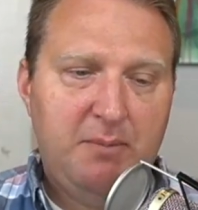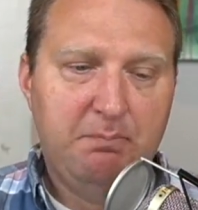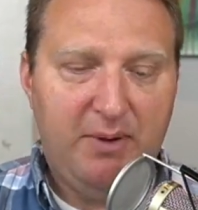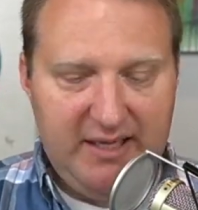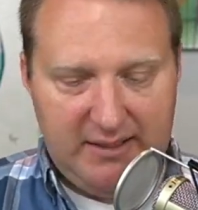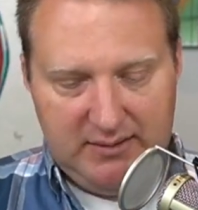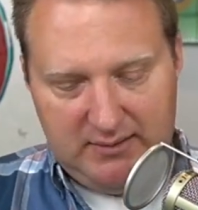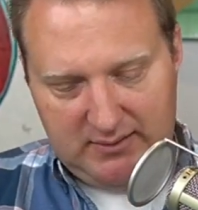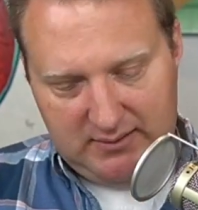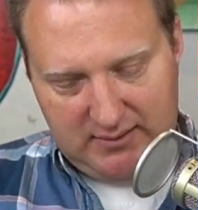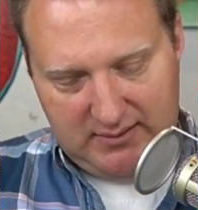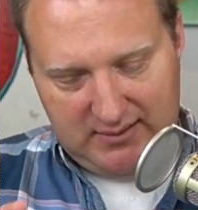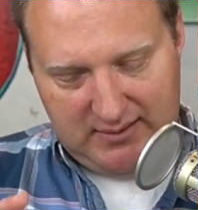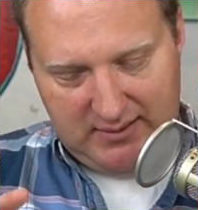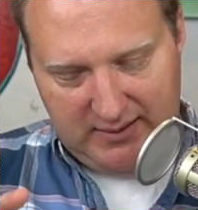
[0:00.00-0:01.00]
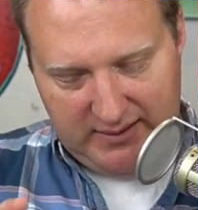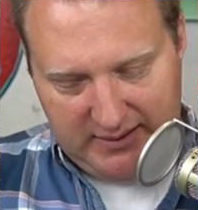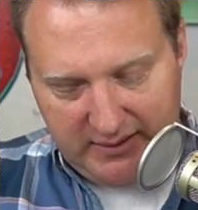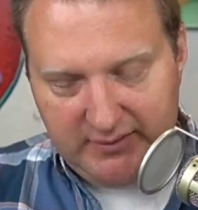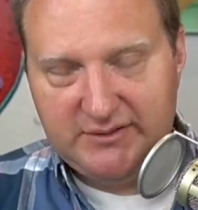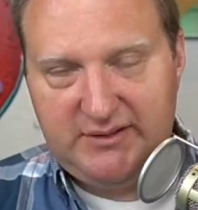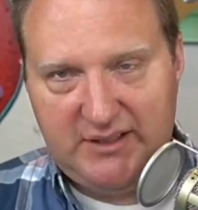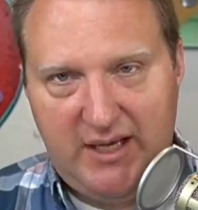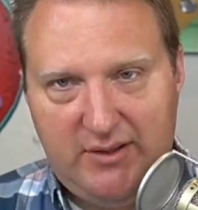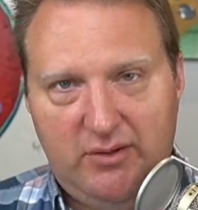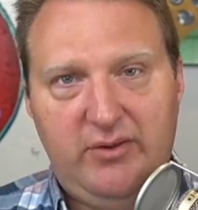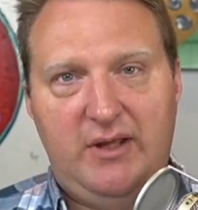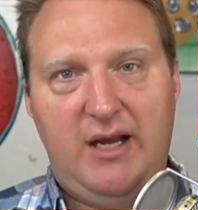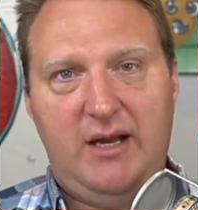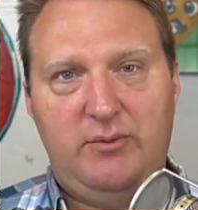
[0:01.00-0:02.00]
But here's the
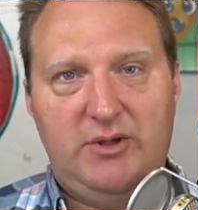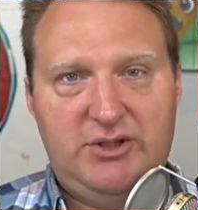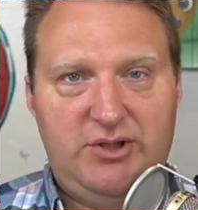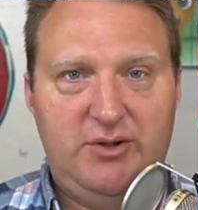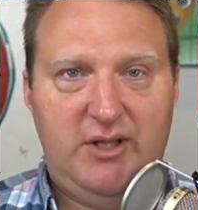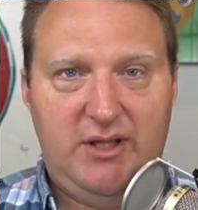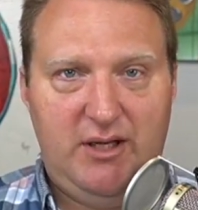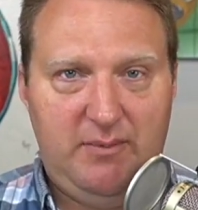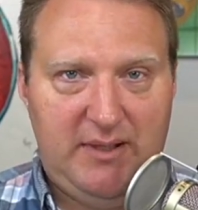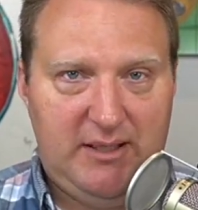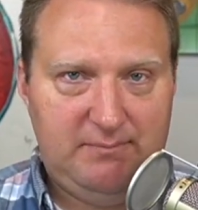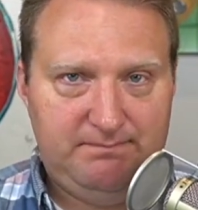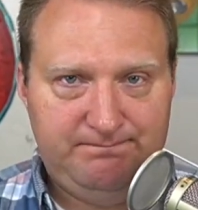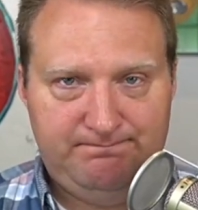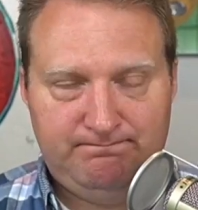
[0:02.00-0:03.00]
other thing I want you to think about.